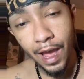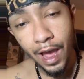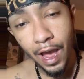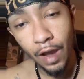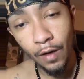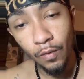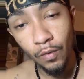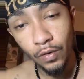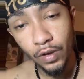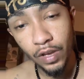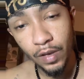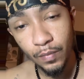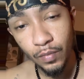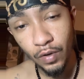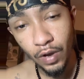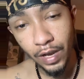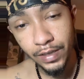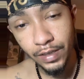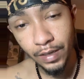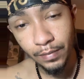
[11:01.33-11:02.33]
I will keep you
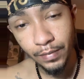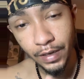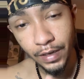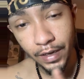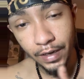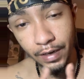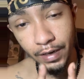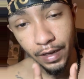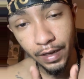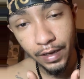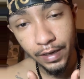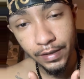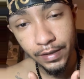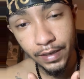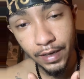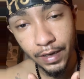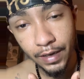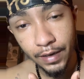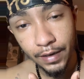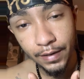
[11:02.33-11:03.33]
guys updated, like I
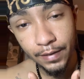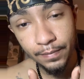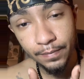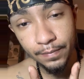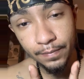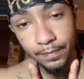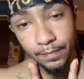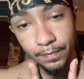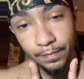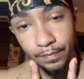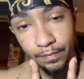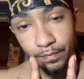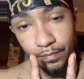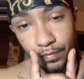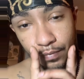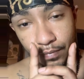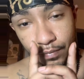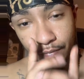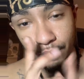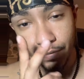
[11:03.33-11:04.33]
said.
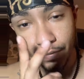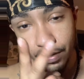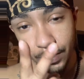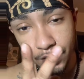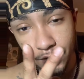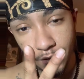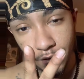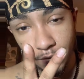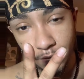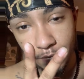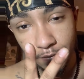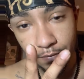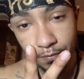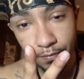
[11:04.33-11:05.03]
Peace out.